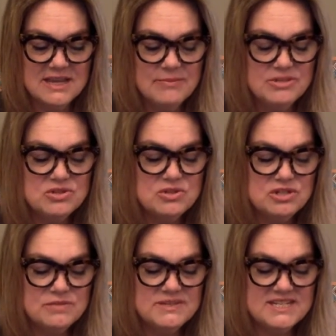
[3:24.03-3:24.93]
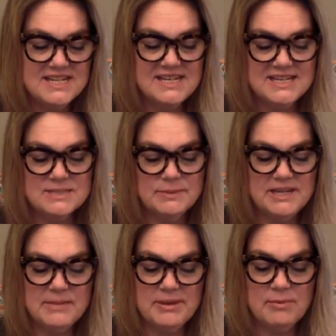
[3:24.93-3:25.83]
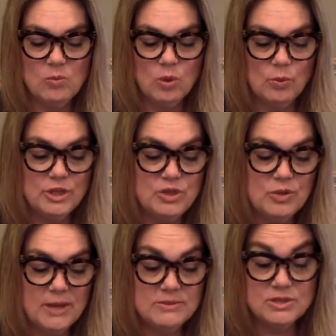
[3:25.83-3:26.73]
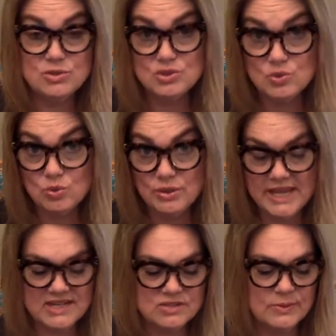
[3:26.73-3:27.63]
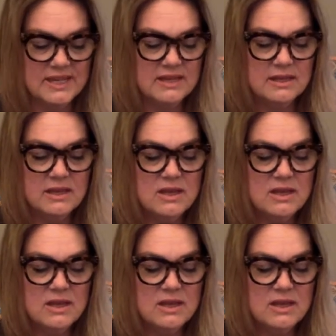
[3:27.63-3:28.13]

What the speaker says: Mr. Tushman said he'd explain a bit more when you come to the school next week.